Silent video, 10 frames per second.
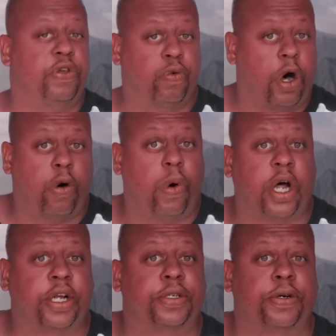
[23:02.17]
you all
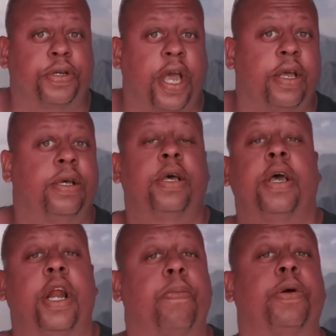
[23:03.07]
want it, okay?
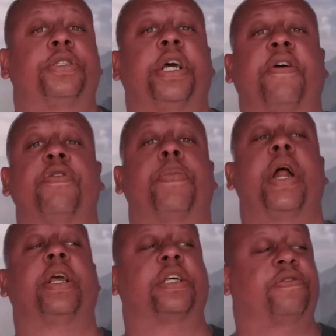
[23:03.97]
And I appreciate
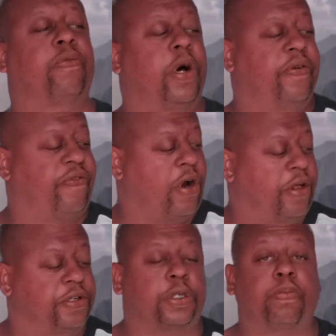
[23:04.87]
everybody because if it wasn't for all
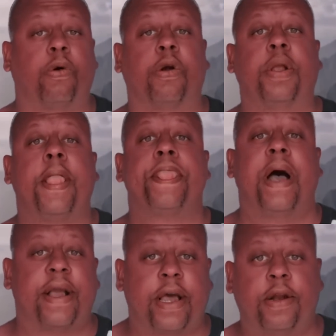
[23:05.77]
the support
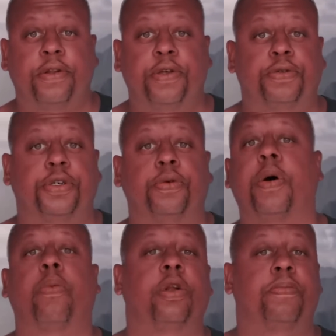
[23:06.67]
I got on
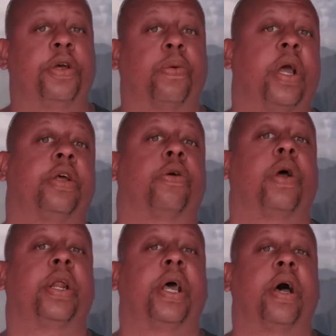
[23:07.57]
YouTube, I wouldn't be right here
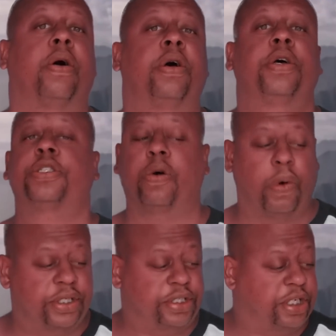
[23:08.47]
right now. So it
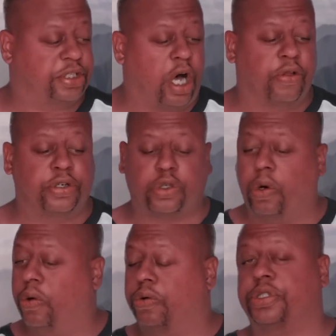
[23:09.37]
wasn't just all the
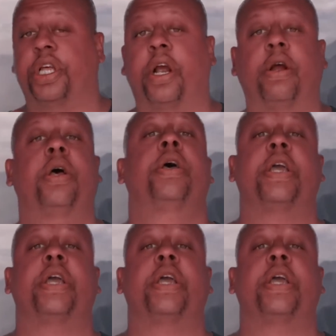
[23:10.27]
trolls there.